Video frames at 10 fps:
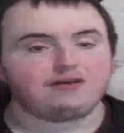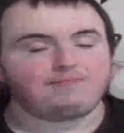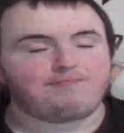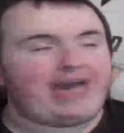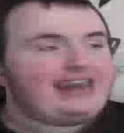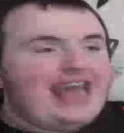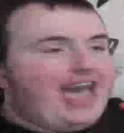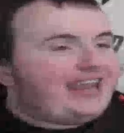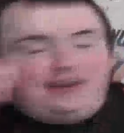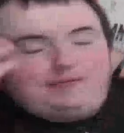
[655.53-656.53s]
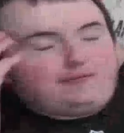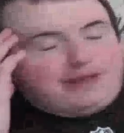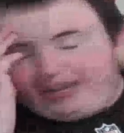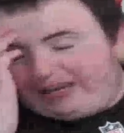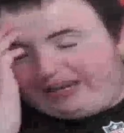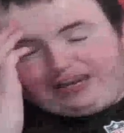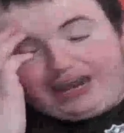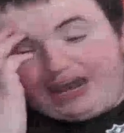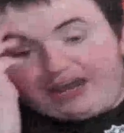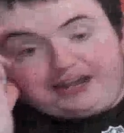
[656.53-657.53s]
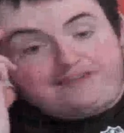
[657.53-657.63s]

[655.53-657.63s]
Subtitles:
Matt Nagy, oh my God.